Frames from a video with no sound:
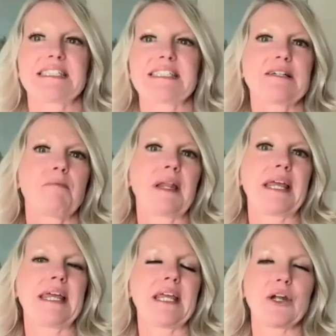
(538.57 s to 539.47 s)
to
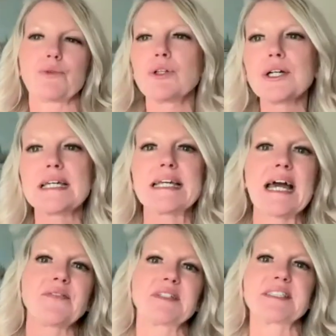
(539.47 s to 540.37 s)
somebody you know, looking
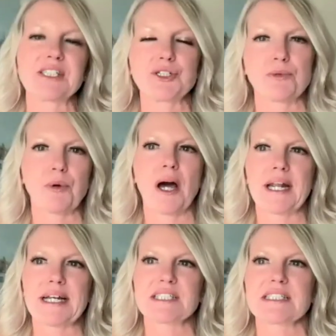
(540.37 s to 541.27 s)
at these digital
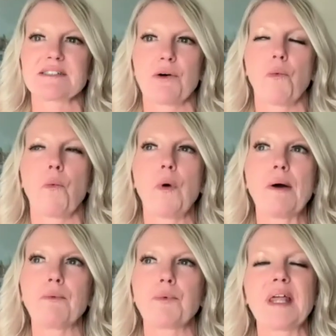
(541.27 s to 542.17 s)
products
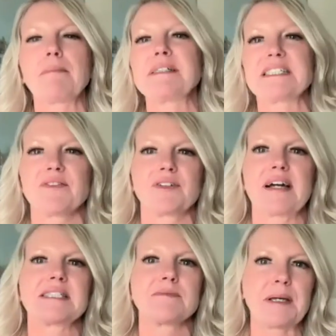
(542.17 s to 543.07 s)
what would that piece of
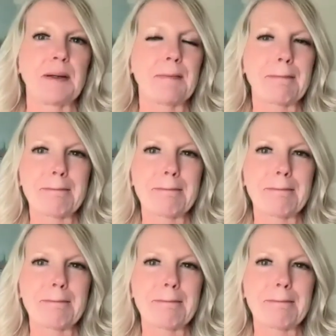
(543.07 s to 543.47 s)
advice be